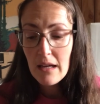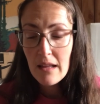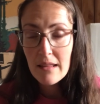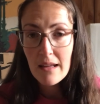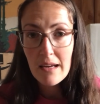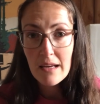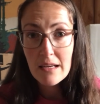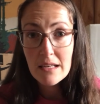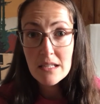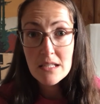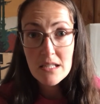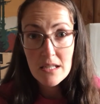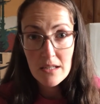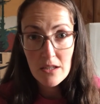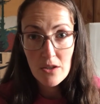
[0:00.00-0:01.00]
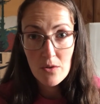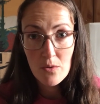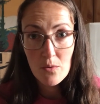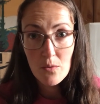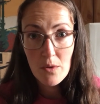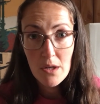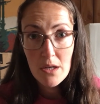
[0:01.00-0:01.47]
They
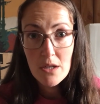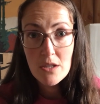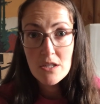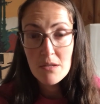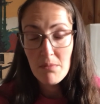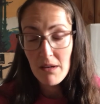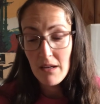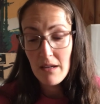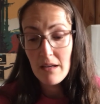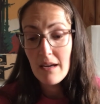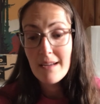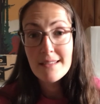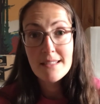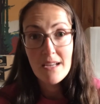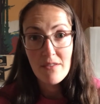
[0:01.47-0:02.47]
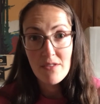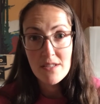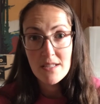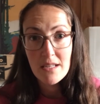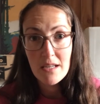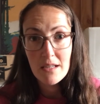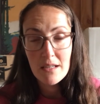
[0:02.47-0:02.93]
continue to be
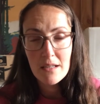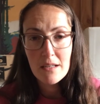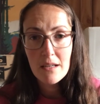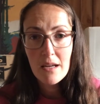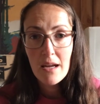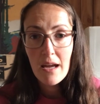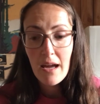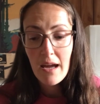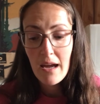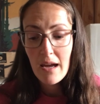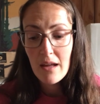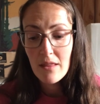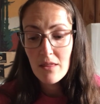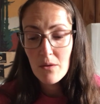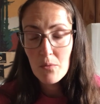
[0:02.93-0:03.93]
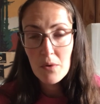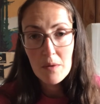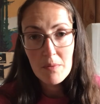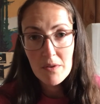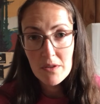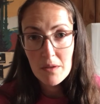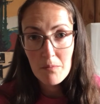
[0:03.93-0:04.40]
devastated, and the
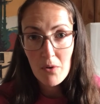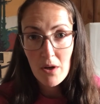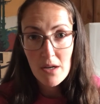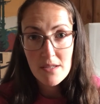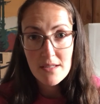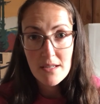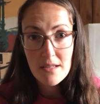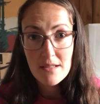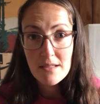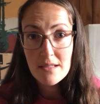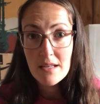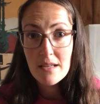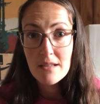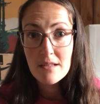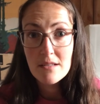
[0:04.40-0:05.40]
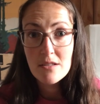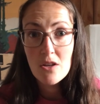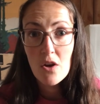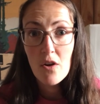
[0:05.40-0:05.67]
rebuilding process is